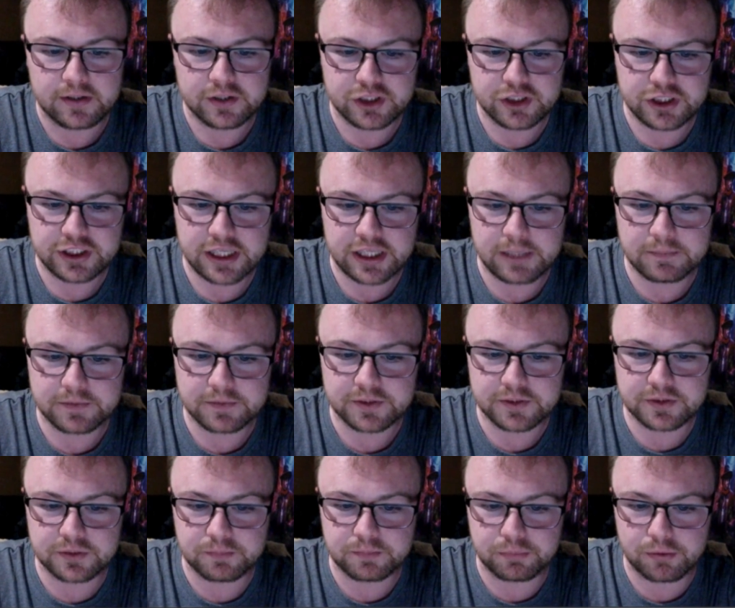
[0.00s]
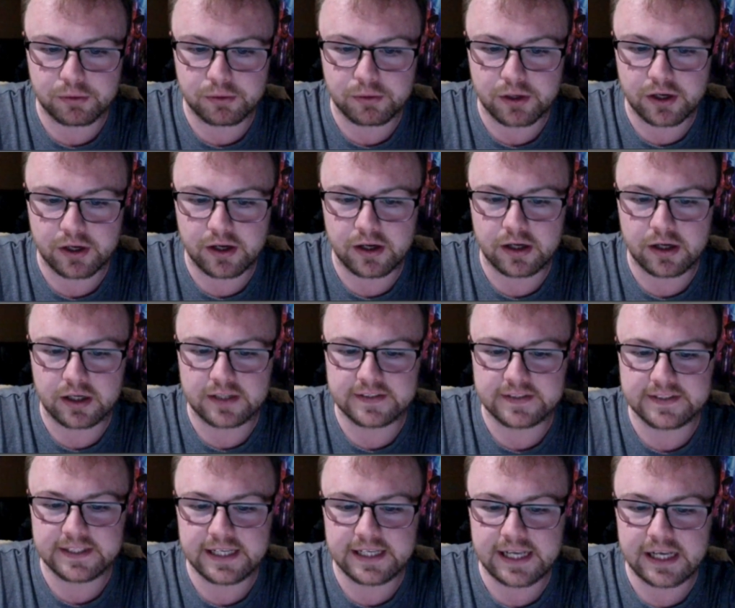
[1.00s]
She attempts to broker a
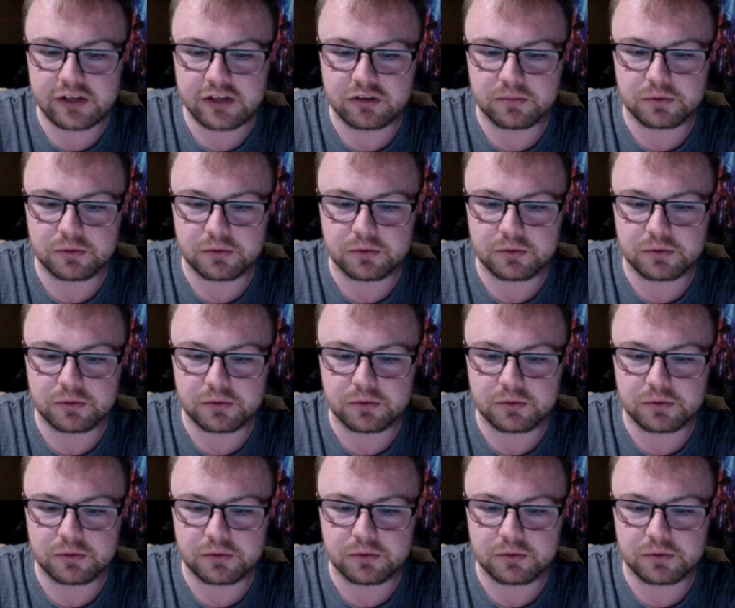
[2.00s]
conciliation